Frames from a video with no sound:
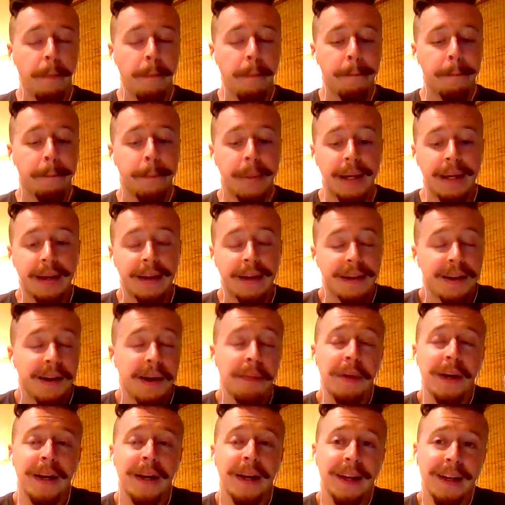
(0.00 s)

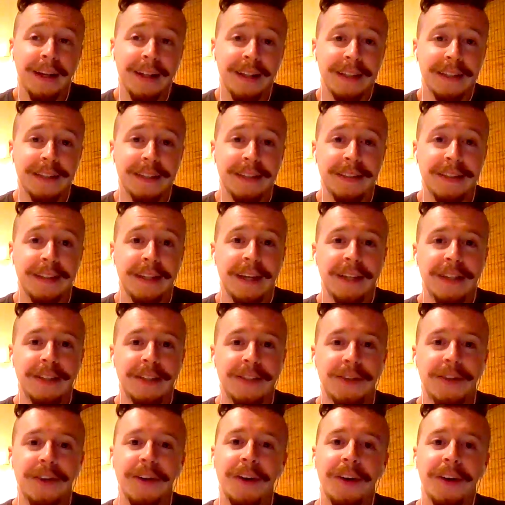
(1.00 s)
Become an English
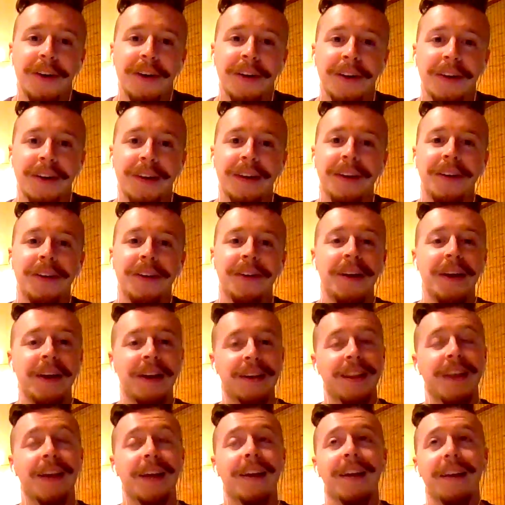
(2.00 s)
teacher.
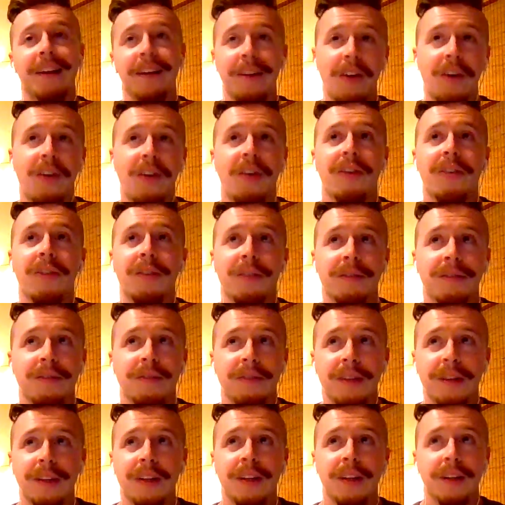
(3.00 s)
Not like our
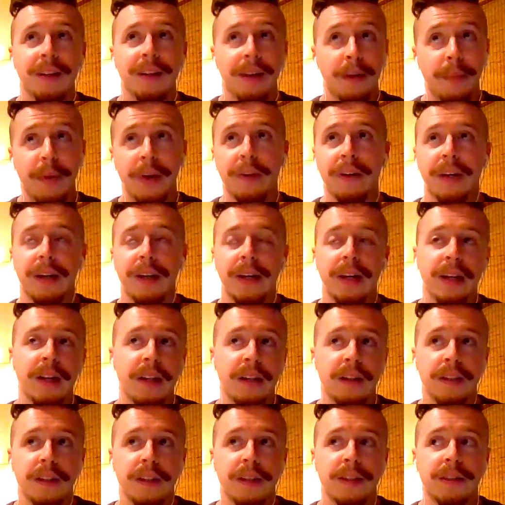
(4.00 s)
American
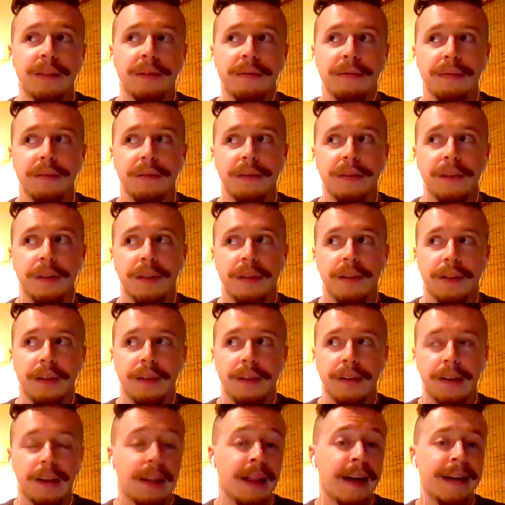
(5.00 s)
English
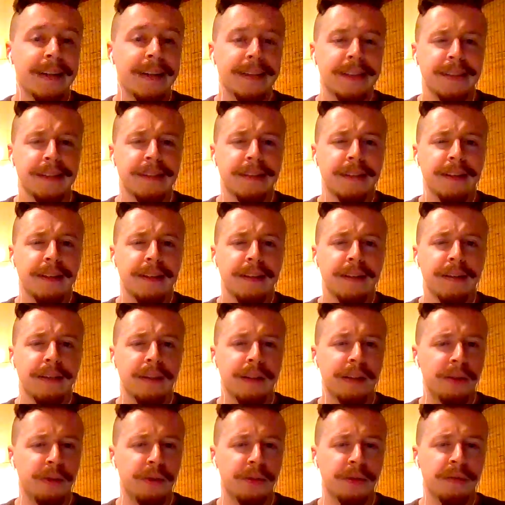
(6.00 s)
classes,
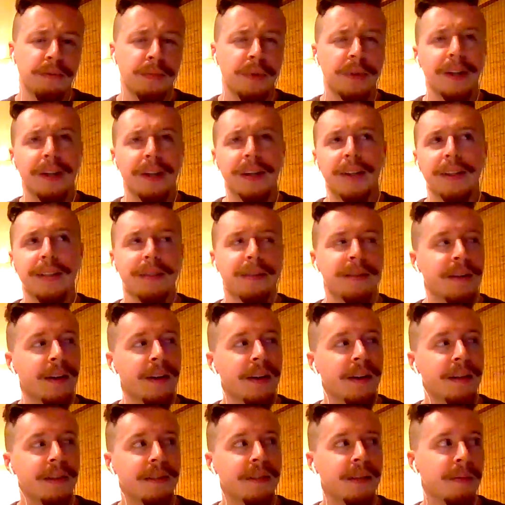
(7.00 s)
literature. Well, I guess
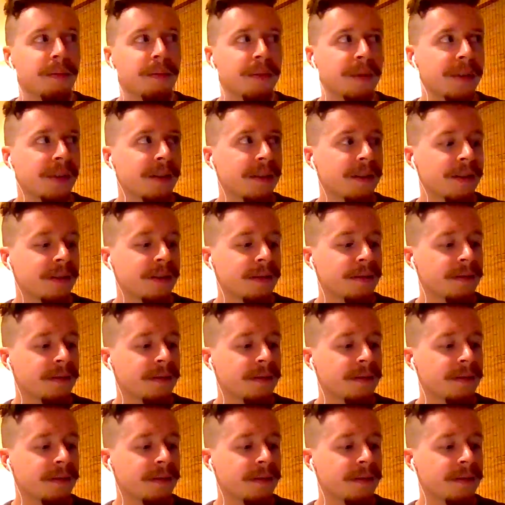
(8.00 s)
kind of the same thing, huh?